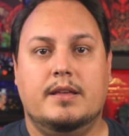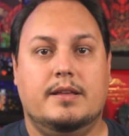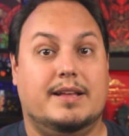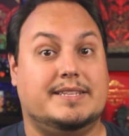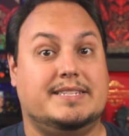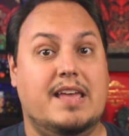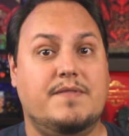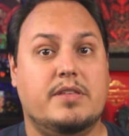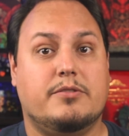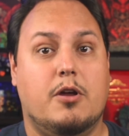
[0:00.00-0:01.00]
A
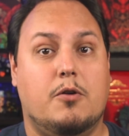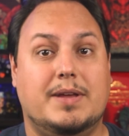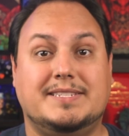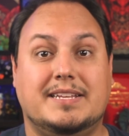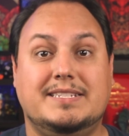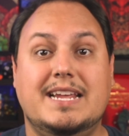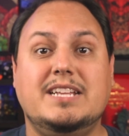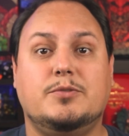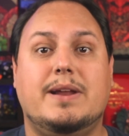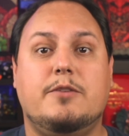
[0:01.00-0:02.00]
saving throw is a
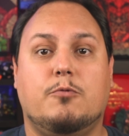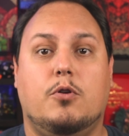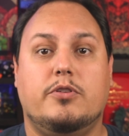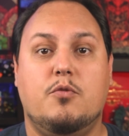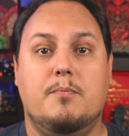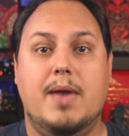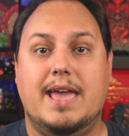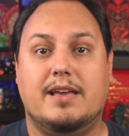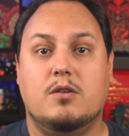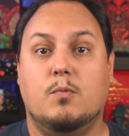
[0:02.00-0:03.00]
d20 roll you
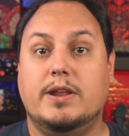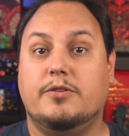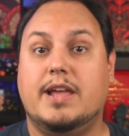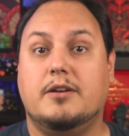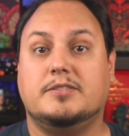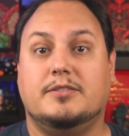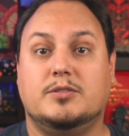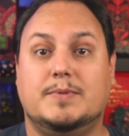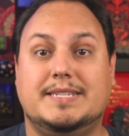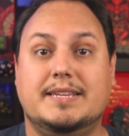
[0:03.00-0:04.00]
make when your character
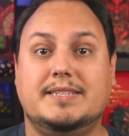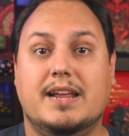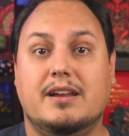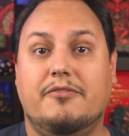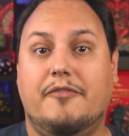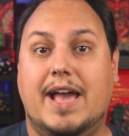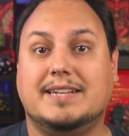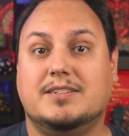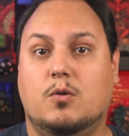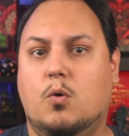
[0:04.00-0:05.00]
is resisting an
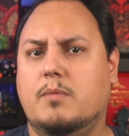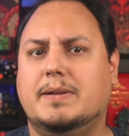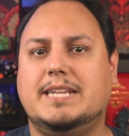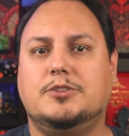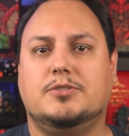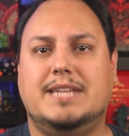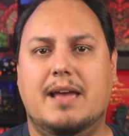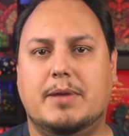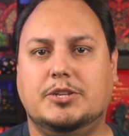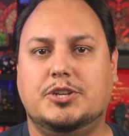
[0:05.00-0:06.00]
effect or potential
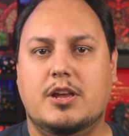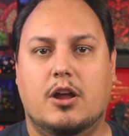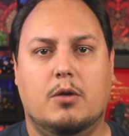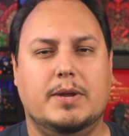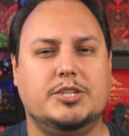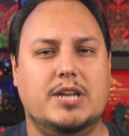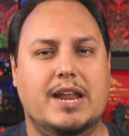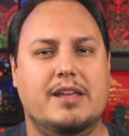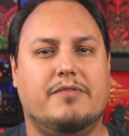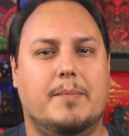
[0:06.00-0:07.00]
damage
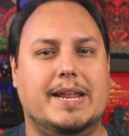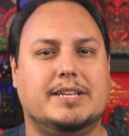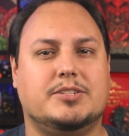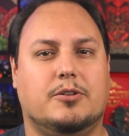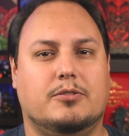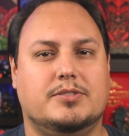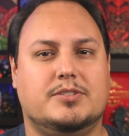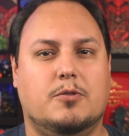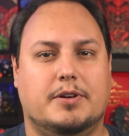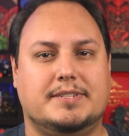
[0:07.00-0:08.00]
originating from an external
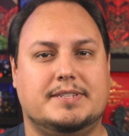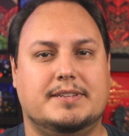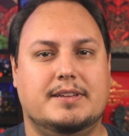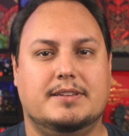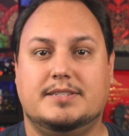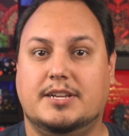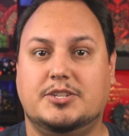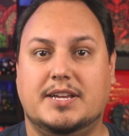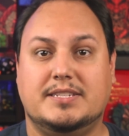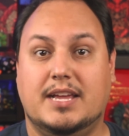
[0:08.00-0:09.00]
source, such
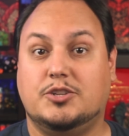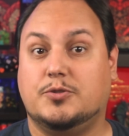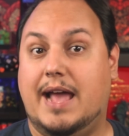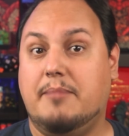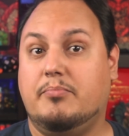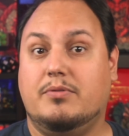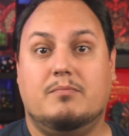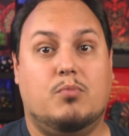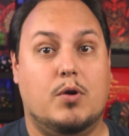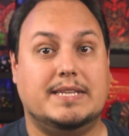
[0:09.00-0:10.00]
as a trap,
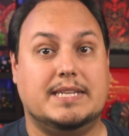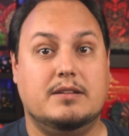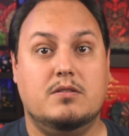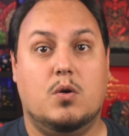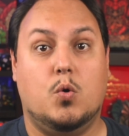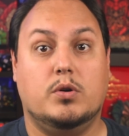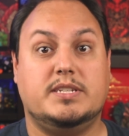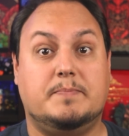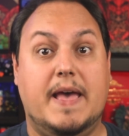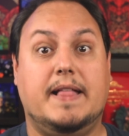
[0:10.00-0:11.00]
poison, or
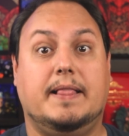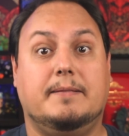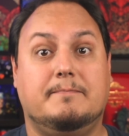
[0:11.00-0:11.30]
spell.